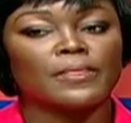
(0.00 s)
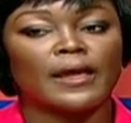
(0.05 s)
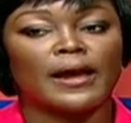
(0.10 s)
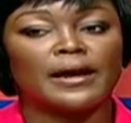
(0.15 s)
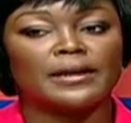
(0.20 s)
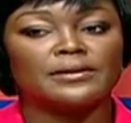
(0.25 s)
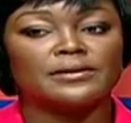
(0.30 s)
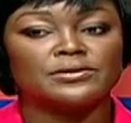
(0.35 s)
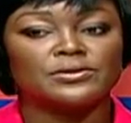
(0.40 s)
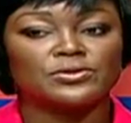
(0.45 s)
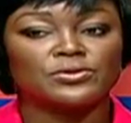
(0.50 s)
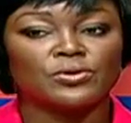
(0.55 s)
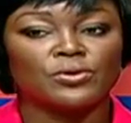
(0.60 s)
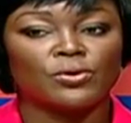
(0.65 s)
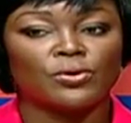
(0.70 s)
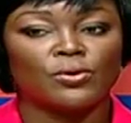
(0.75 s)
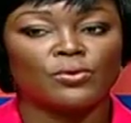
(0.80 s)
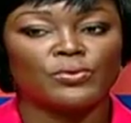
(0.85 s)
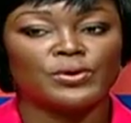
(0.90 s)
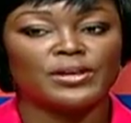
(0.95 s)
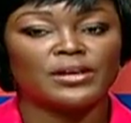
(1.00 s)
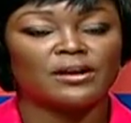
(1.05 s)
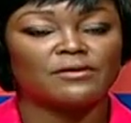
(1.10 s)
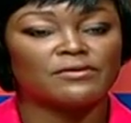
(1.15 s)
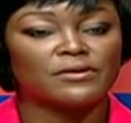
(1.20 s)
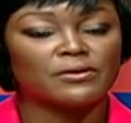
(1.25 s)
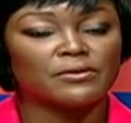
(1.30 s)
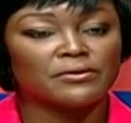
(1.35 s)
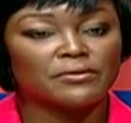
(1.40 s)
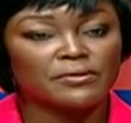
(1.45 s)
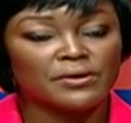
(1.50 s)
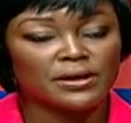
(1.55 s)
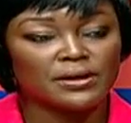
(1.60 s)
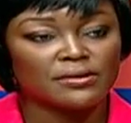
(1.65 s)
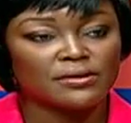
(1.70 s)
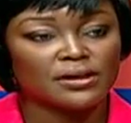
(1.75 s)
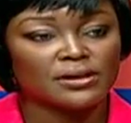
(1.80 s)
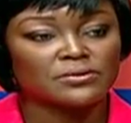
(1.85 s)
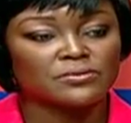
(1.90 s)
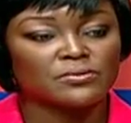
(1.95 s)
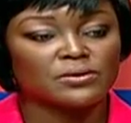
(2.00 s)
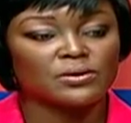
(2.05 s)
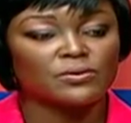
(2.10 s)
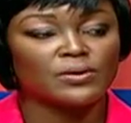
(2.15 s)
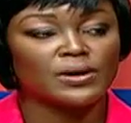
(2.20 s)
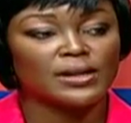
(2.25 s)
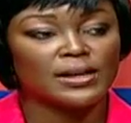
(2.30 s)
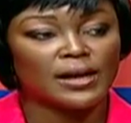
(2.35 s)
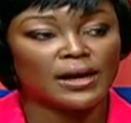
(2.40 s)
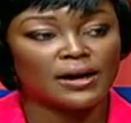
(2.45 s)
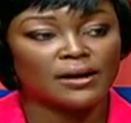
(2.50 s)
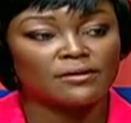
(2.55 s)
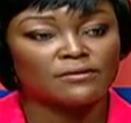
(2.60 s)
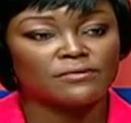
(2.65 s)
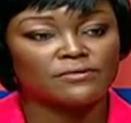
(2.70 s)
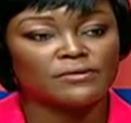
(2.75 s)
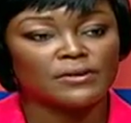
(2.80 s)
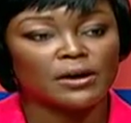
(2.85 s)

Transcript: and so we have agreed that we will have